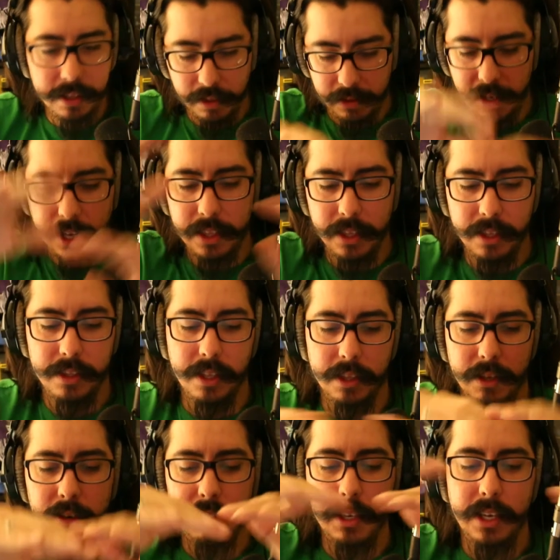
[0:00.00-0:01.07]
The thing in the
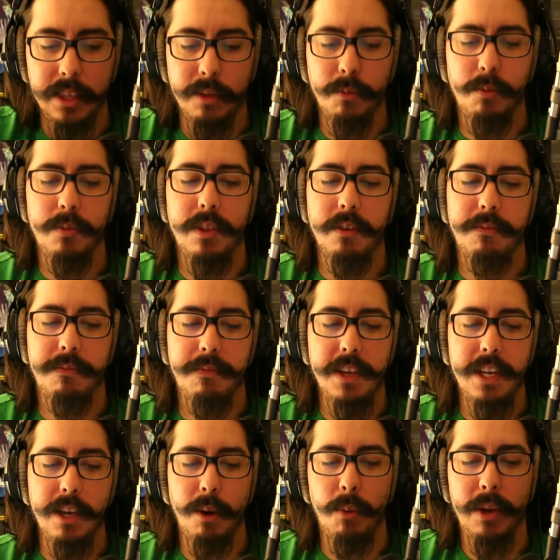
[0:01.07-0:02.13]
little thing in the
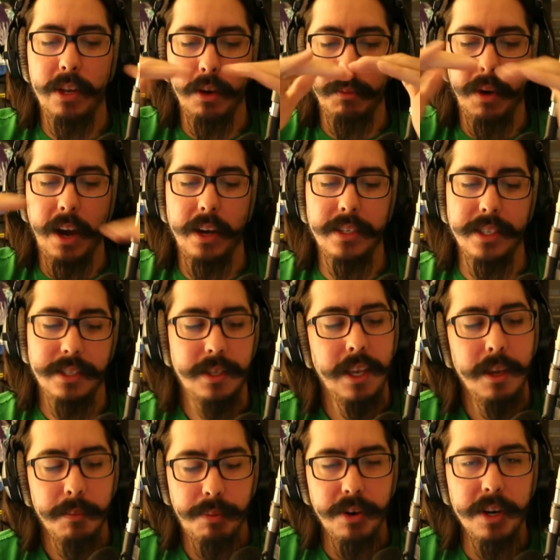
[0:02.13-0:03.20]
video window box is
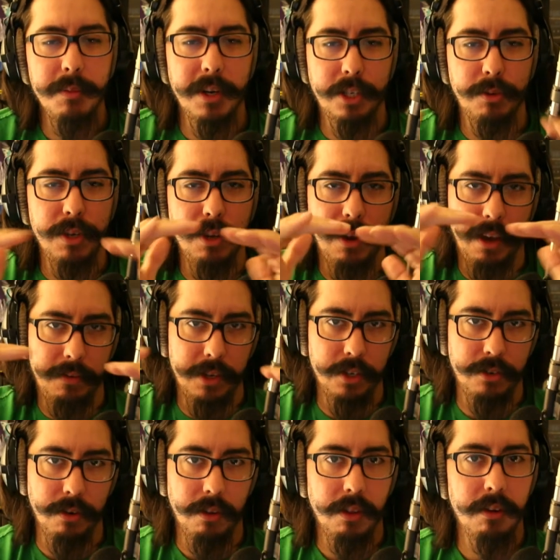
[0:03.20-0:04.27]
pretty much what you have
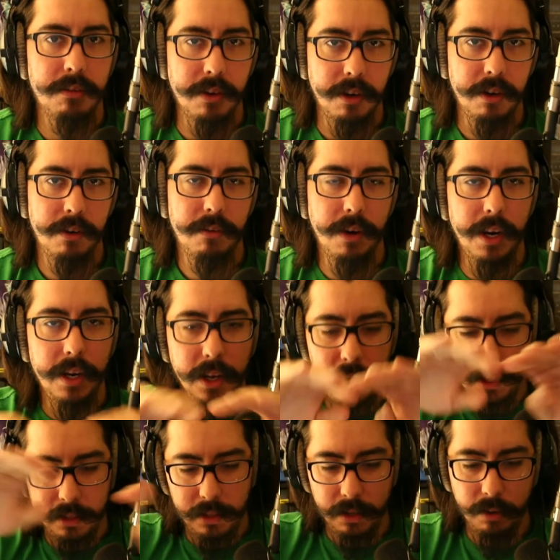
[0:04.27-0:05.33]
control over, right?
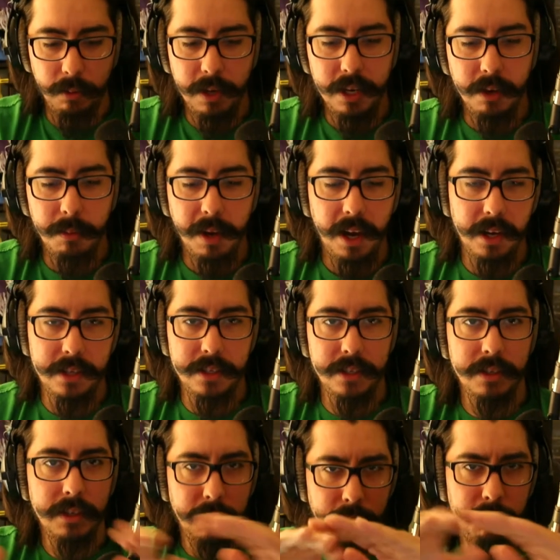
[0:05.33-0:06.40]
The little window box,
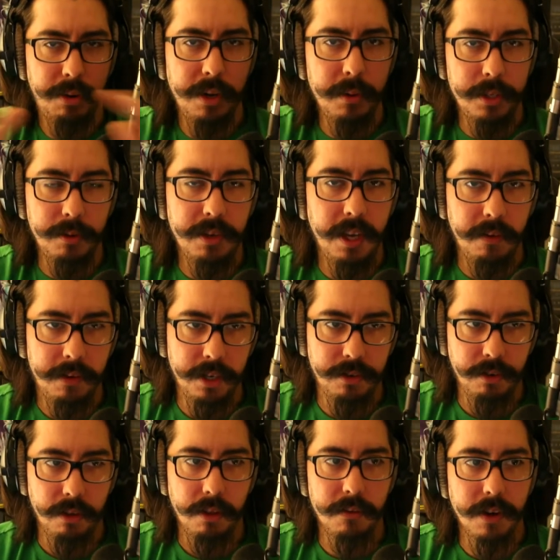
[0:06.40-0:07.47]
pretty much what you have
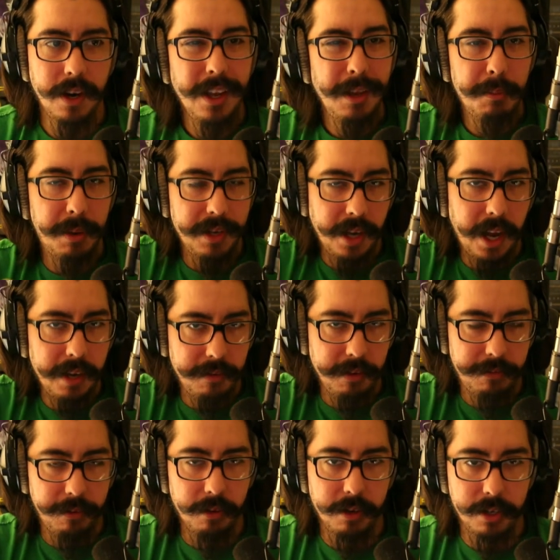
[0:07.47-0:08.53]
control over, but not even
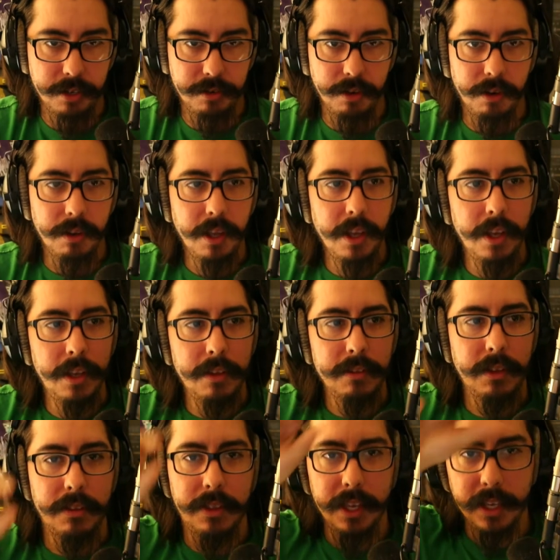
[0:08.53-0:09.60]
full control.
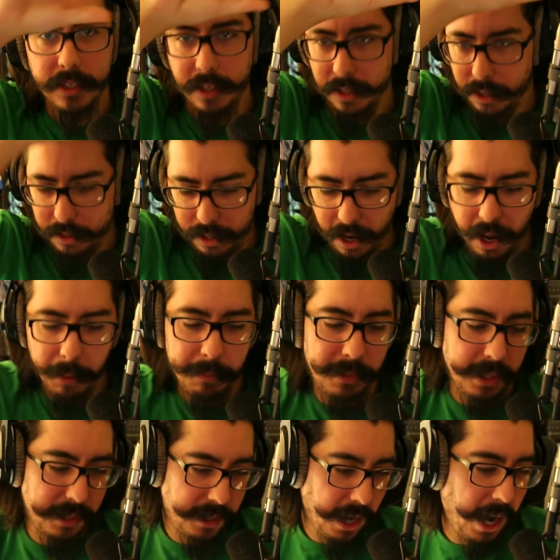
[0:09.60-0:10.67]
The things on the top,
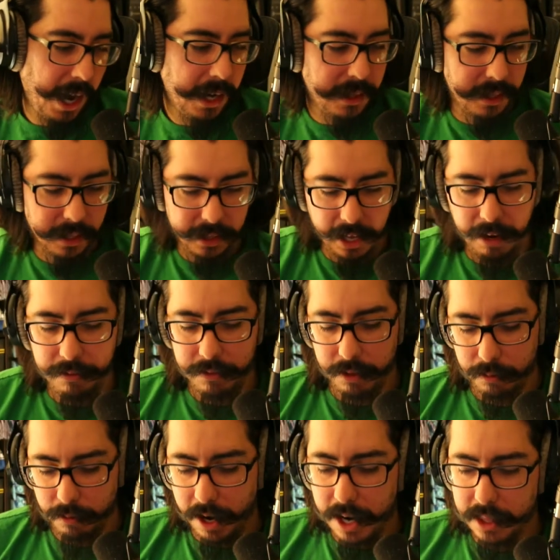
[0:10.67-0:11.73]
the side, the left, the
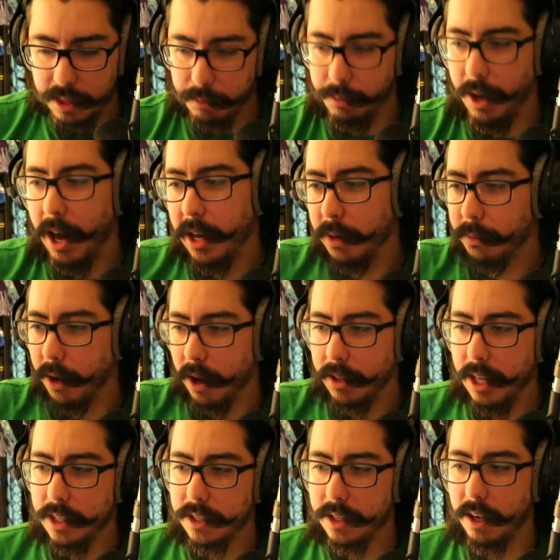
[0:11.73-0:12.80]
right, the bottom, all
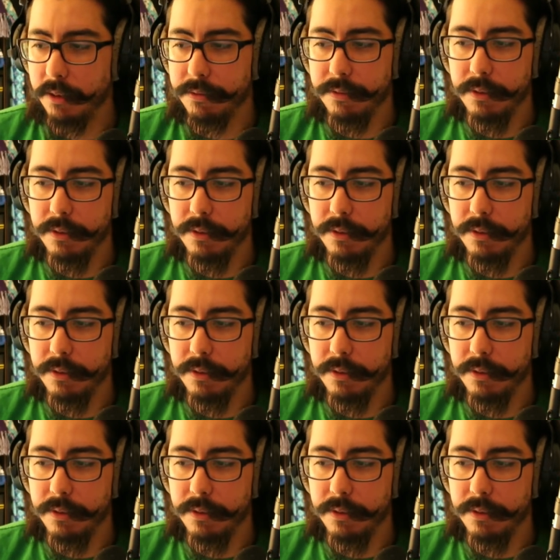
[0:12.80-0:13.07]
that stuff.